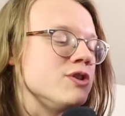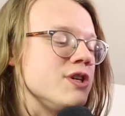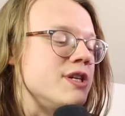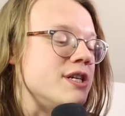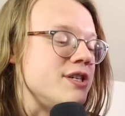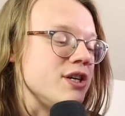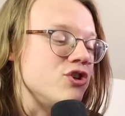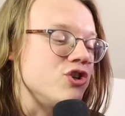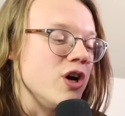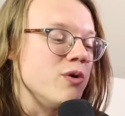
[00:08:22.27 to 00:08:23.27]

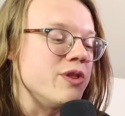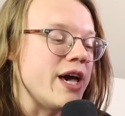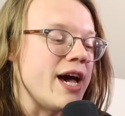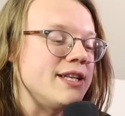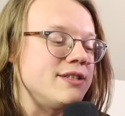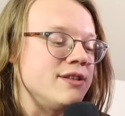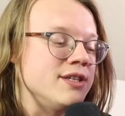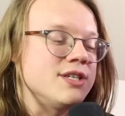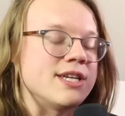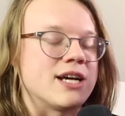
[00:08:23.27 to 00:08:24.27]
statistics show that
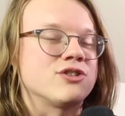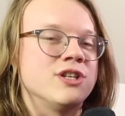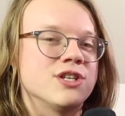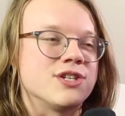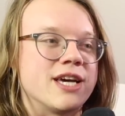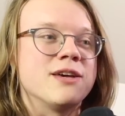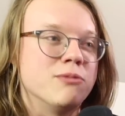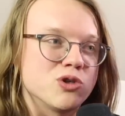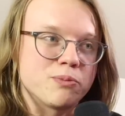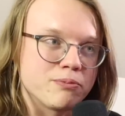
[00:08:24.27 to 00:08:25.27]
this is actually the
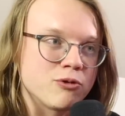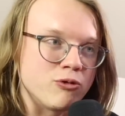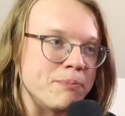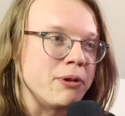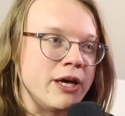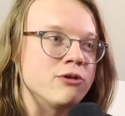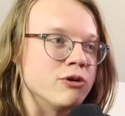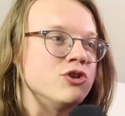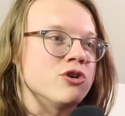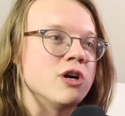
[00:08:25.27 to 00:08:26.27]
second most played
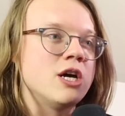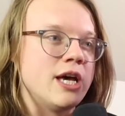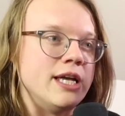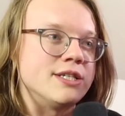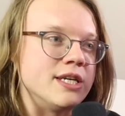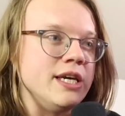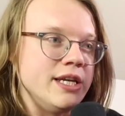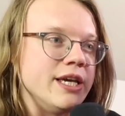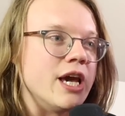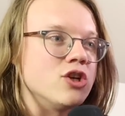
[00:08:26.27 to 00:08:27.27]
creature in
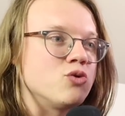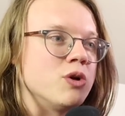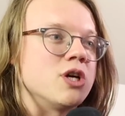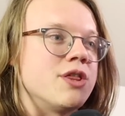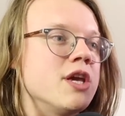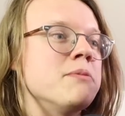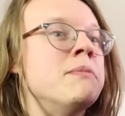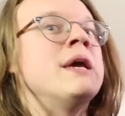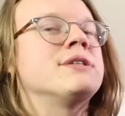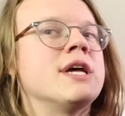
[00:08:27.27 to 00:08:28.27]
cEDH, which I think
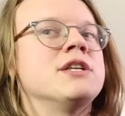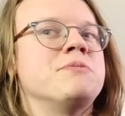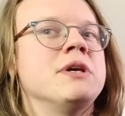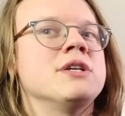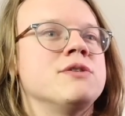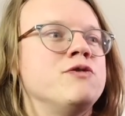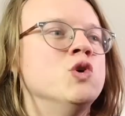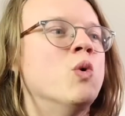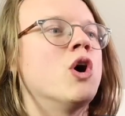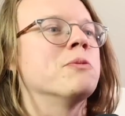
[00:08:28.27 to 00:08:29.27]
makes sense because if
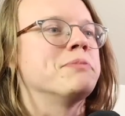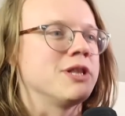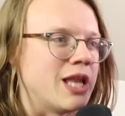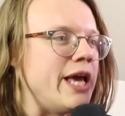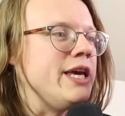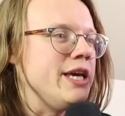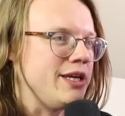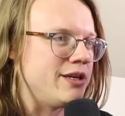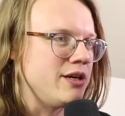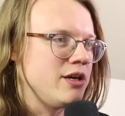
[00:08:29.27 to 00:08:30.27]
you are
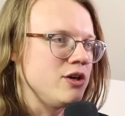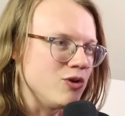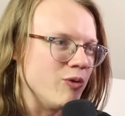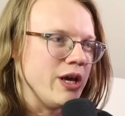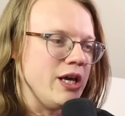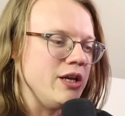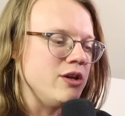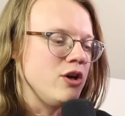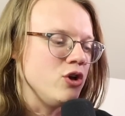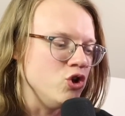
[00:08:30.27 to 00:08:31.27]
playing
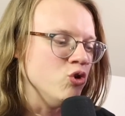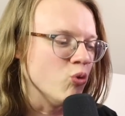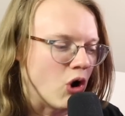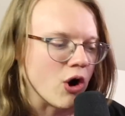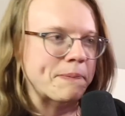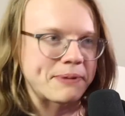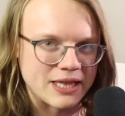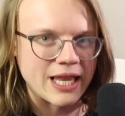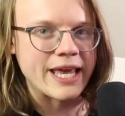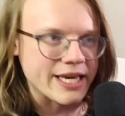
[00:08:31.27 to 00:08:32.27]
green, you are
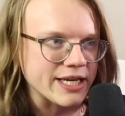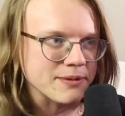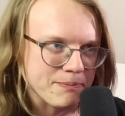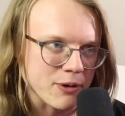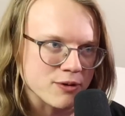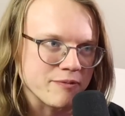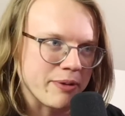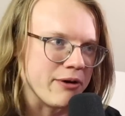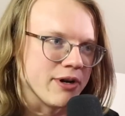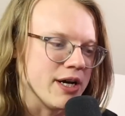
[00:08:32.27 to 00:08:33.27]
playing Birds of
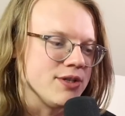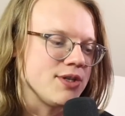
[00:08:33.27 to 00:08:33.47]
Paradise.